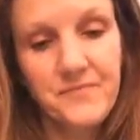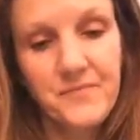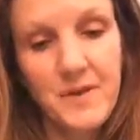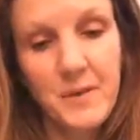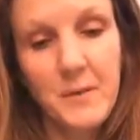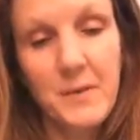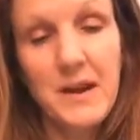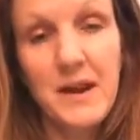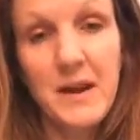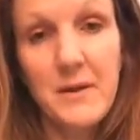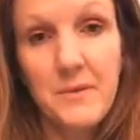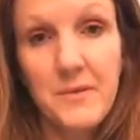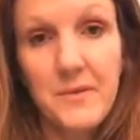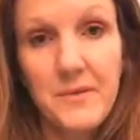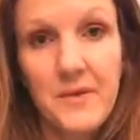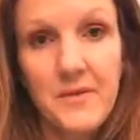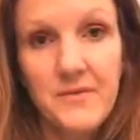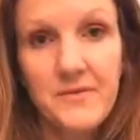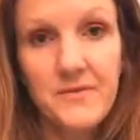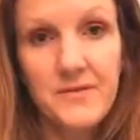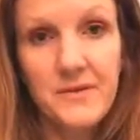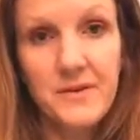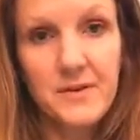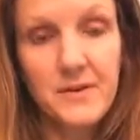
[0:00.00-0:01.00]
when I was
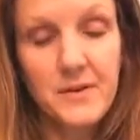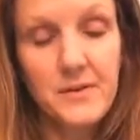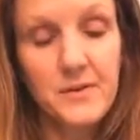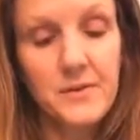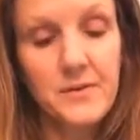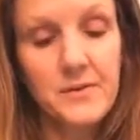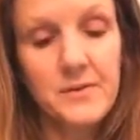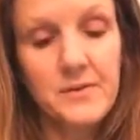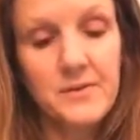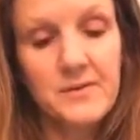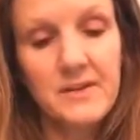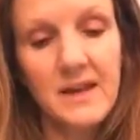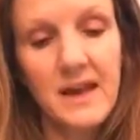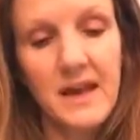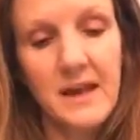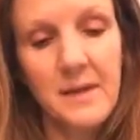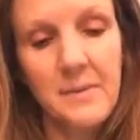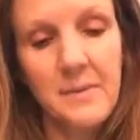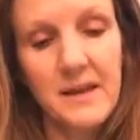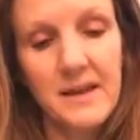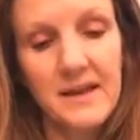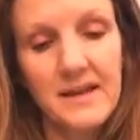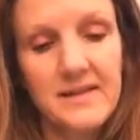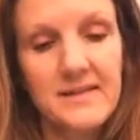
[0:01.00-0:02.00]
often called
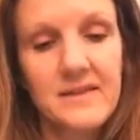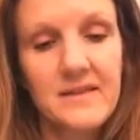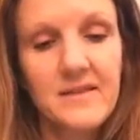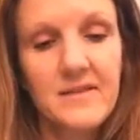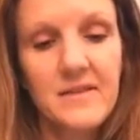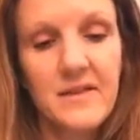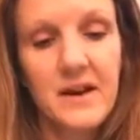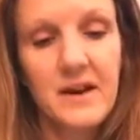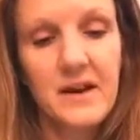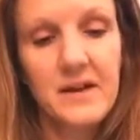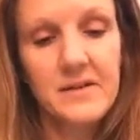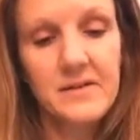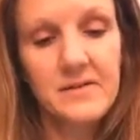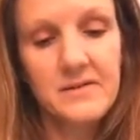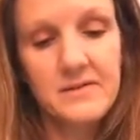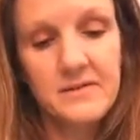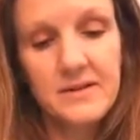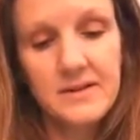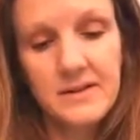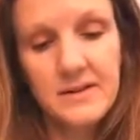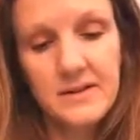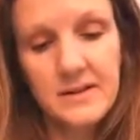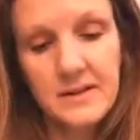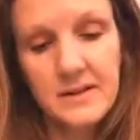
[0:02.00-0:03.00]
Amy as a child,
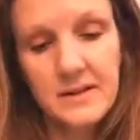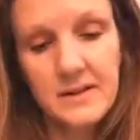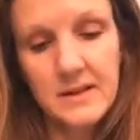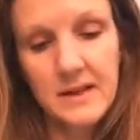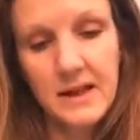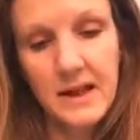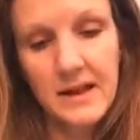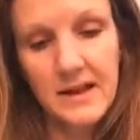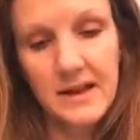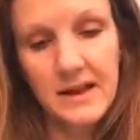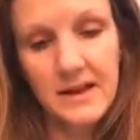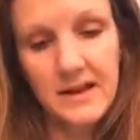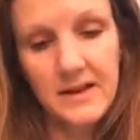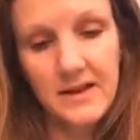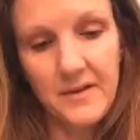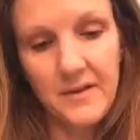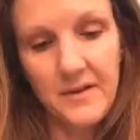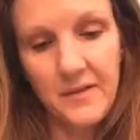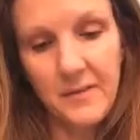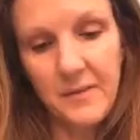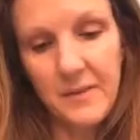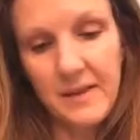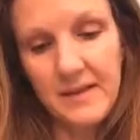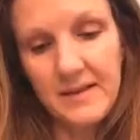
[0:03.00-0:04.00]
and he
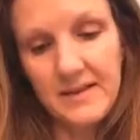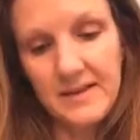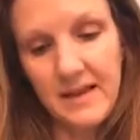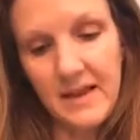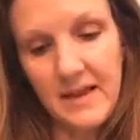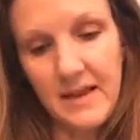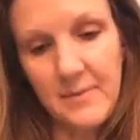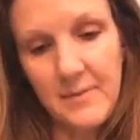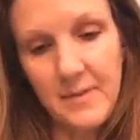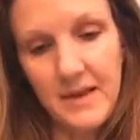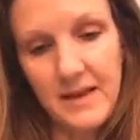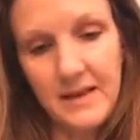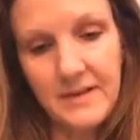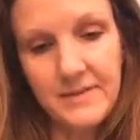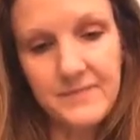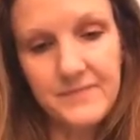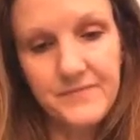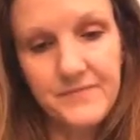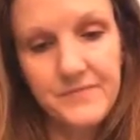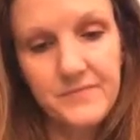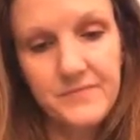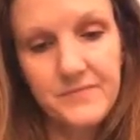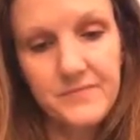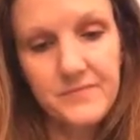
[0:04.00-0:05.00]
knows me as Amy.
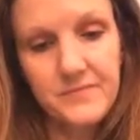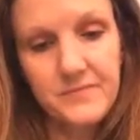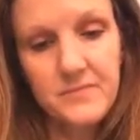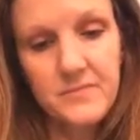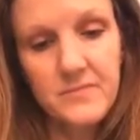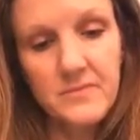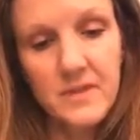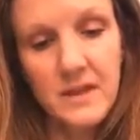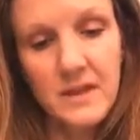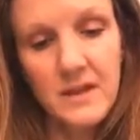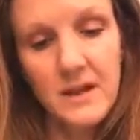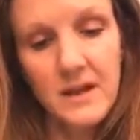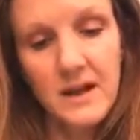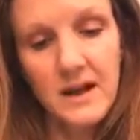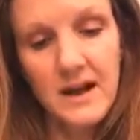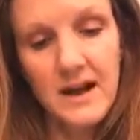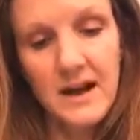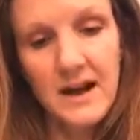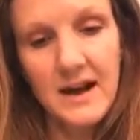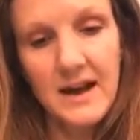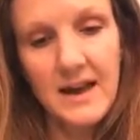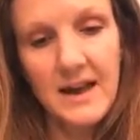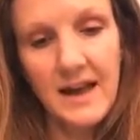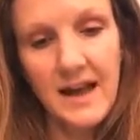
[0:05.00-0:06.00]

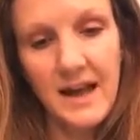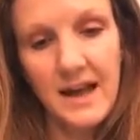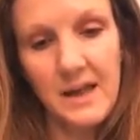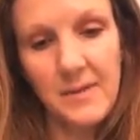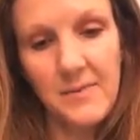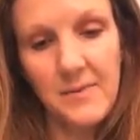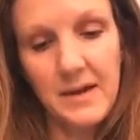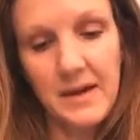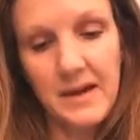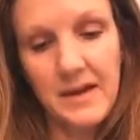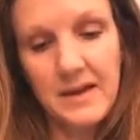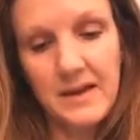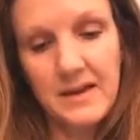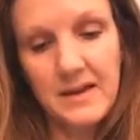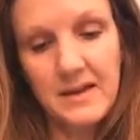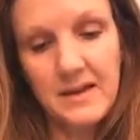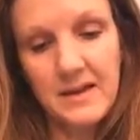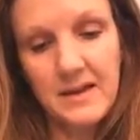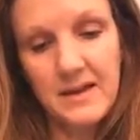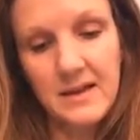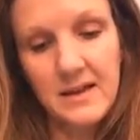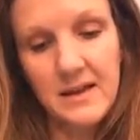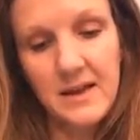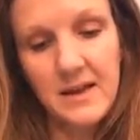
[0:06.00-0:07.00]
Hi, Amy.
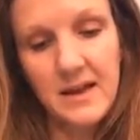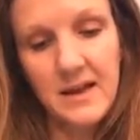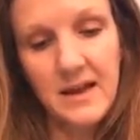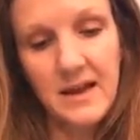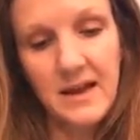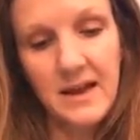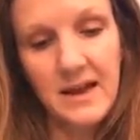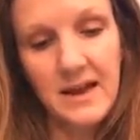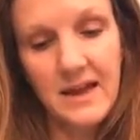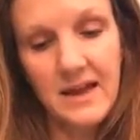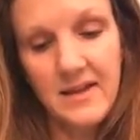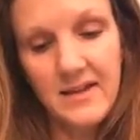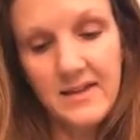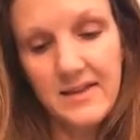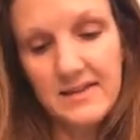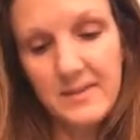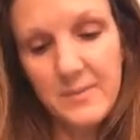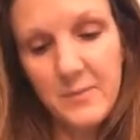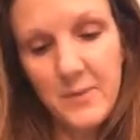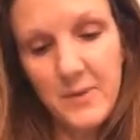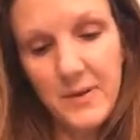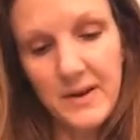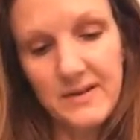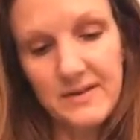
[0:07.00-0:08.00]
Here is a
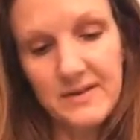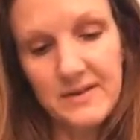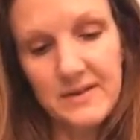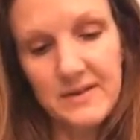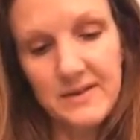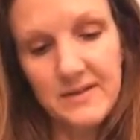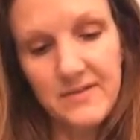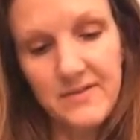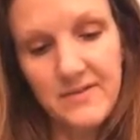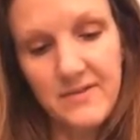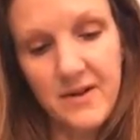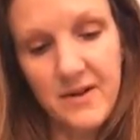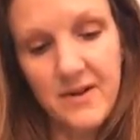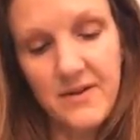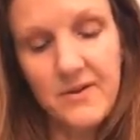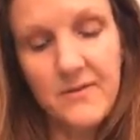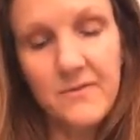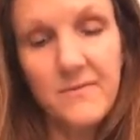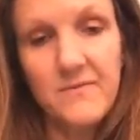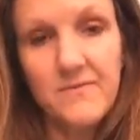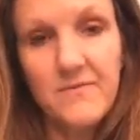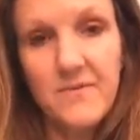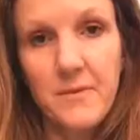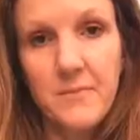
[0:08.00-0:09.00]
present
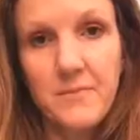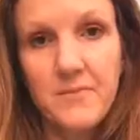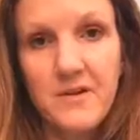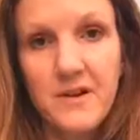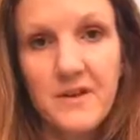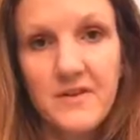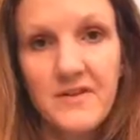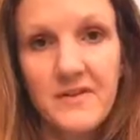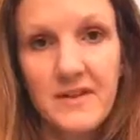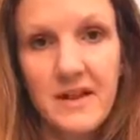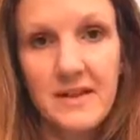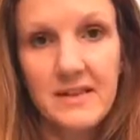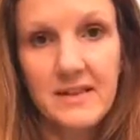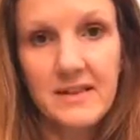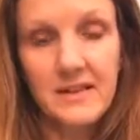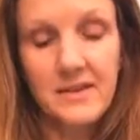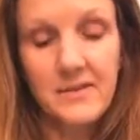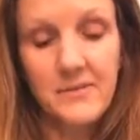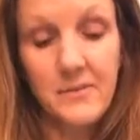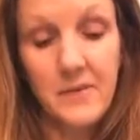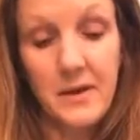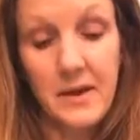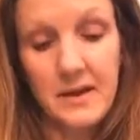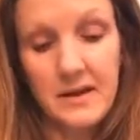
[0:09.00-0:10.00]
from Rajen's
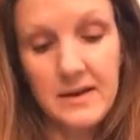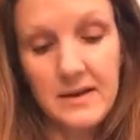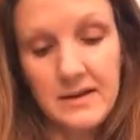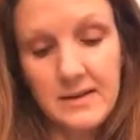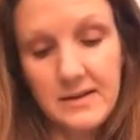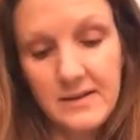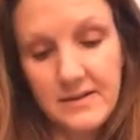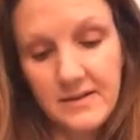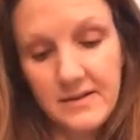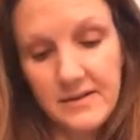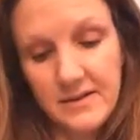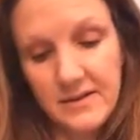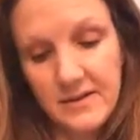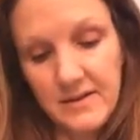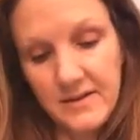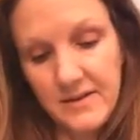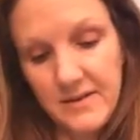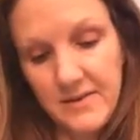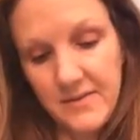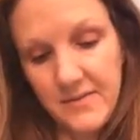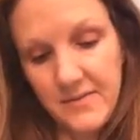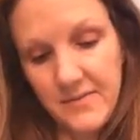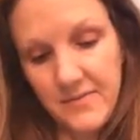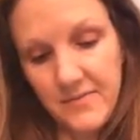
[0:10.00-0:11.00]
friend.
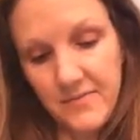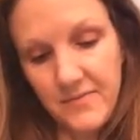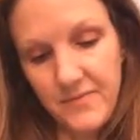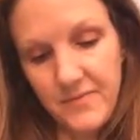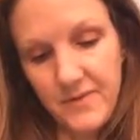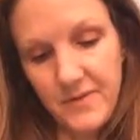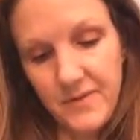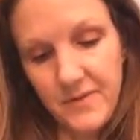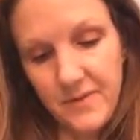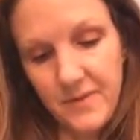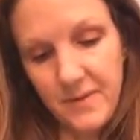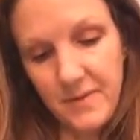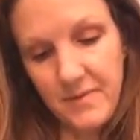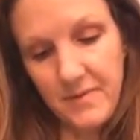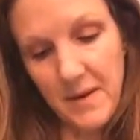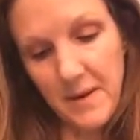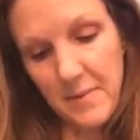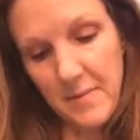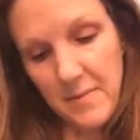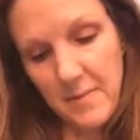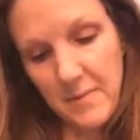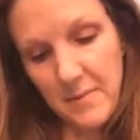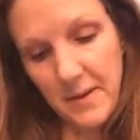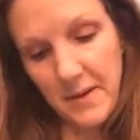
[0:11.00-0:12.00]
To
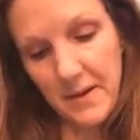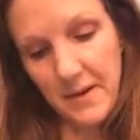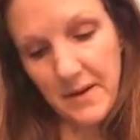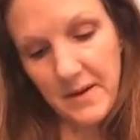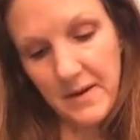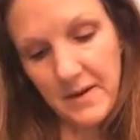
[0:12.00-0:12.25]
remember